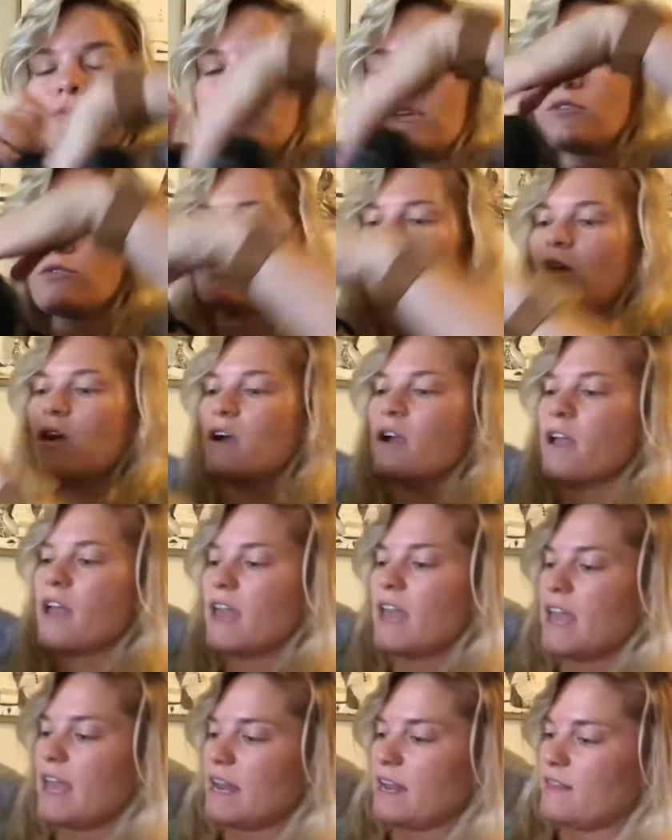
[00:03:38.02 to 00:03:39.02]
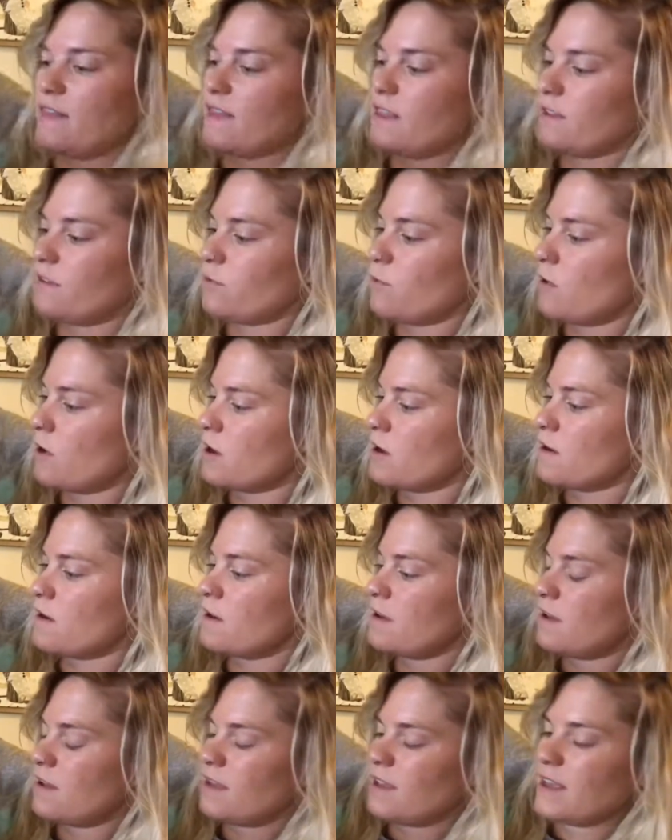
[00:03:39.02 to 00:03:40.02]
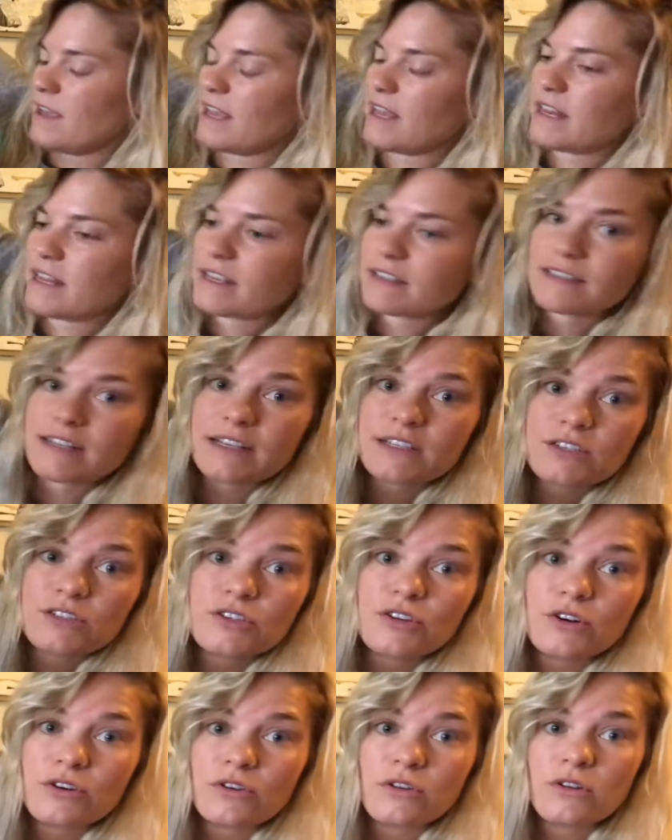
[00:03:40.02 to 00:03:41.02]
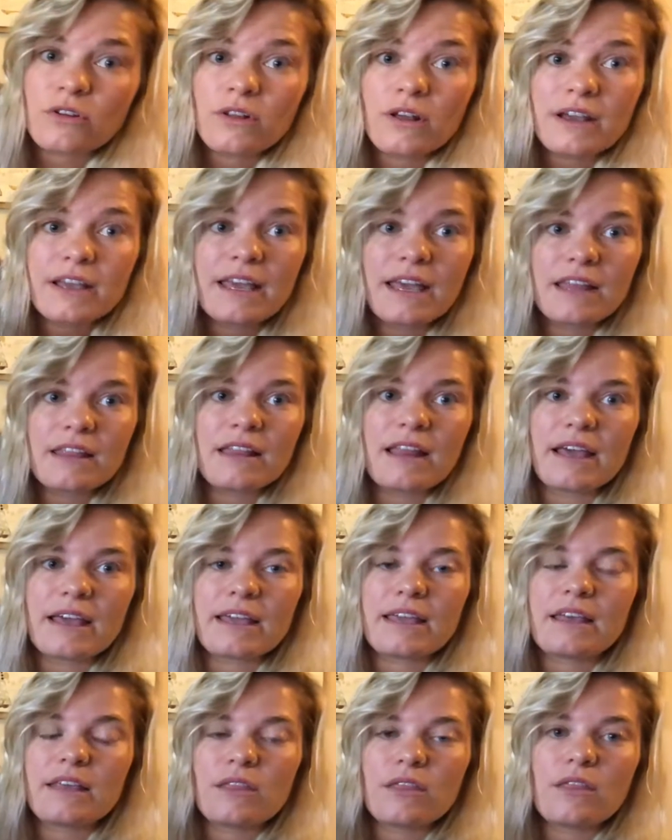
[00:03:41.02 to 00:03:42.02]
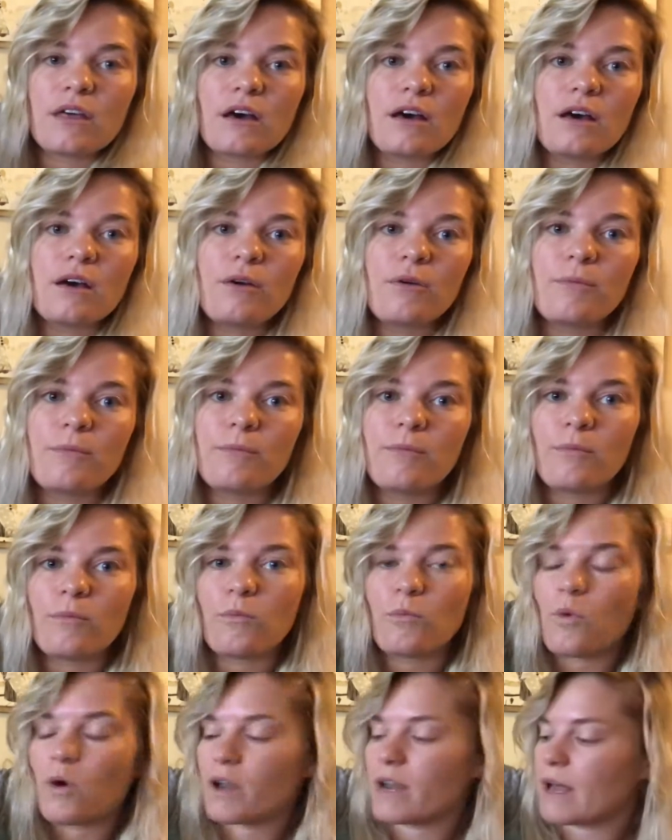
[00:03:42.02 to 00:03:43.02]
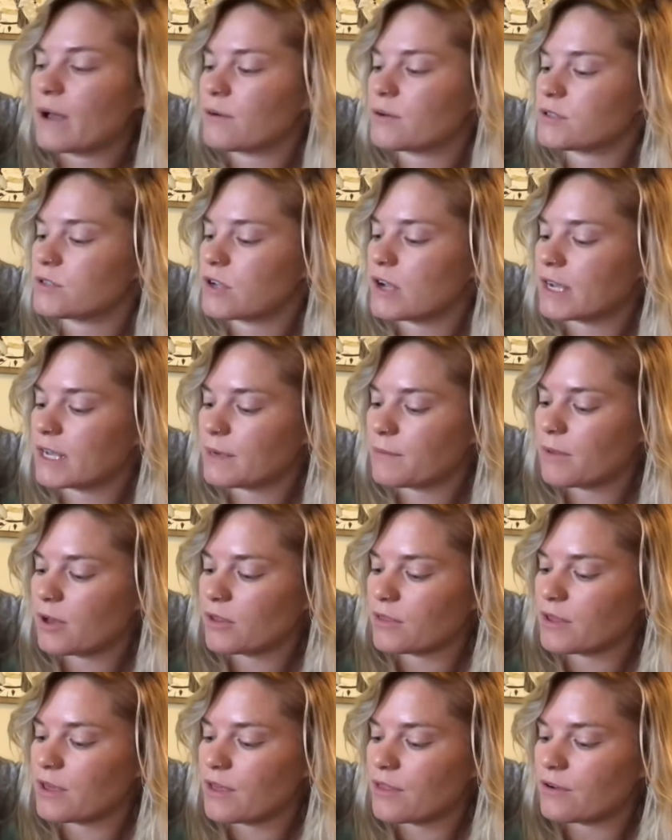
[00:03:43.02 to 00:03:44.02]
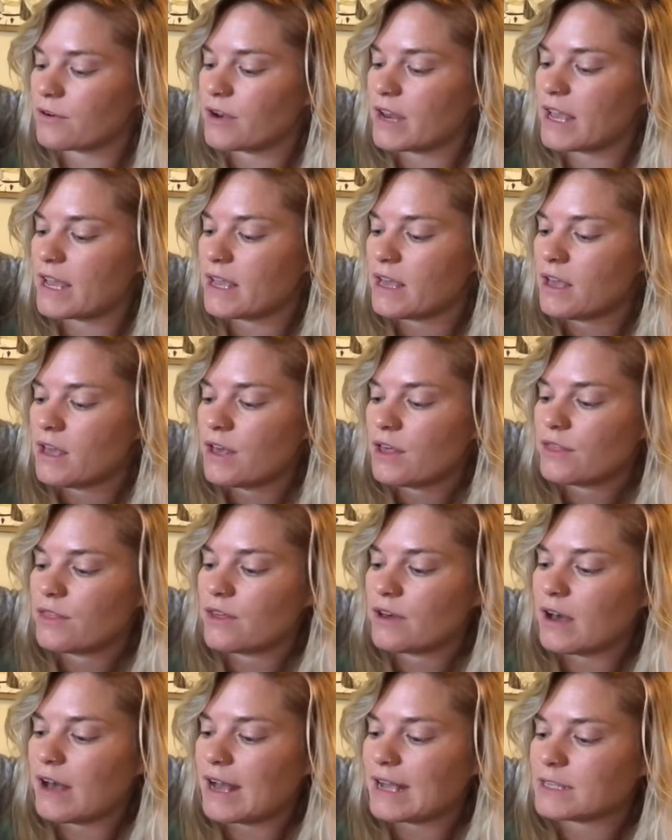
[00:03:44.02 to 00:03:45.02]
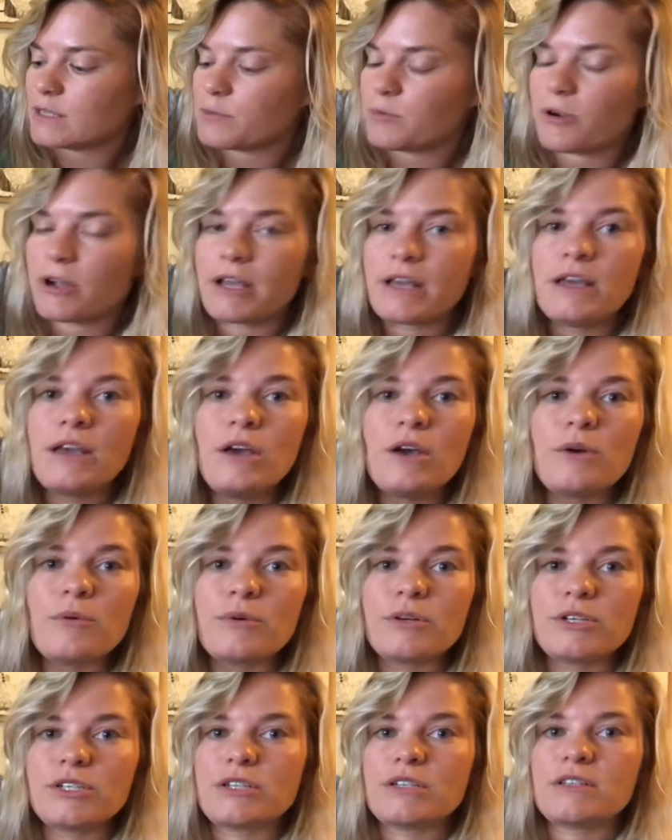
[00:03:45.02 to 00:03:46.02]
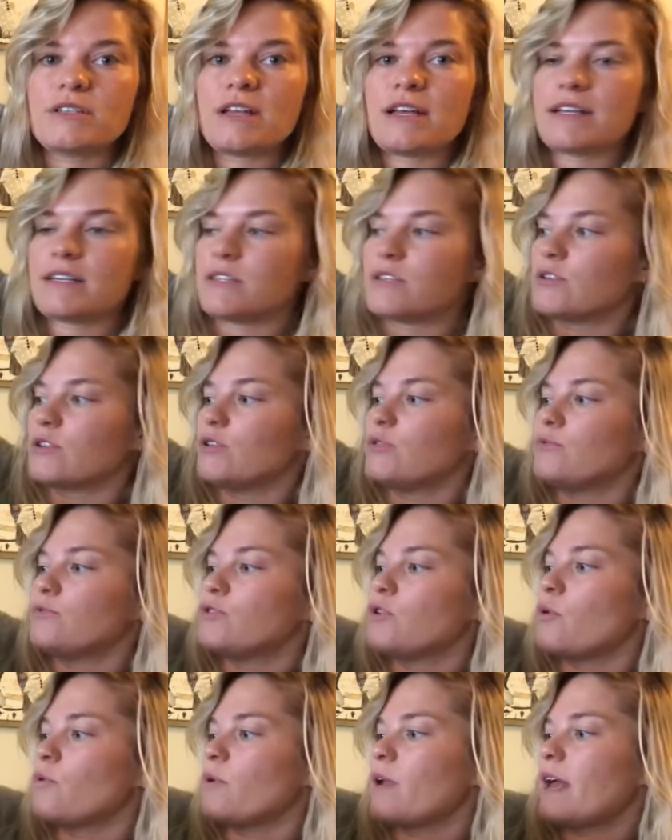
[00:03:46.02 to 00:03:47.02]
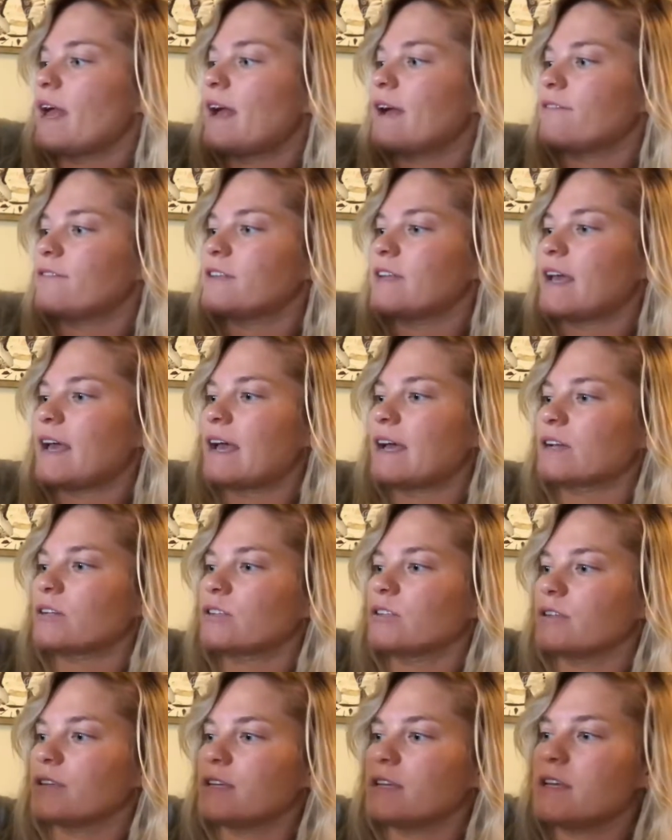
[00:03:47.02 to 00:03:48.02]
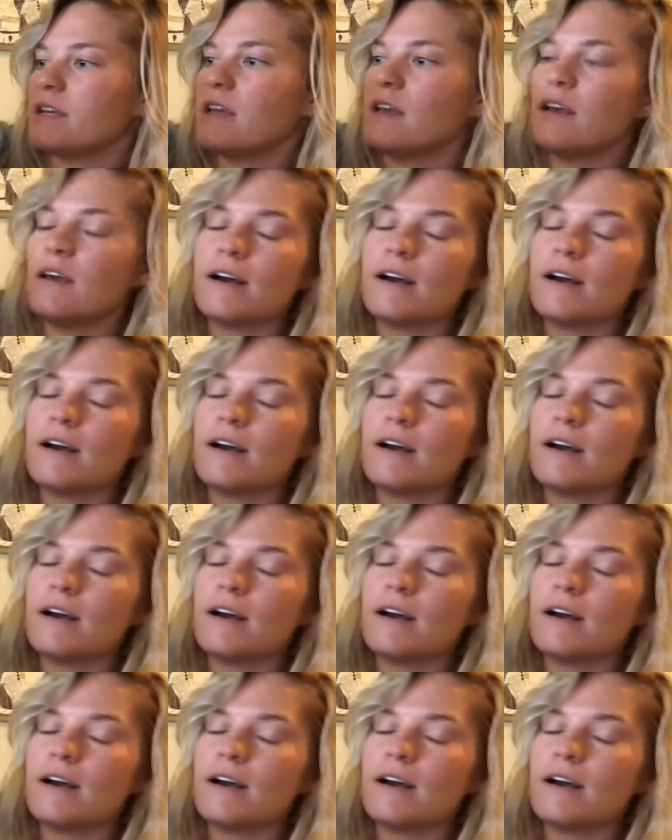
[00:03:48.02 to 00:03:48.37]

reservoir, and in this one it is external, again, like the one I was talking about the other day, the Osprey, which is nice, so you don't have to actually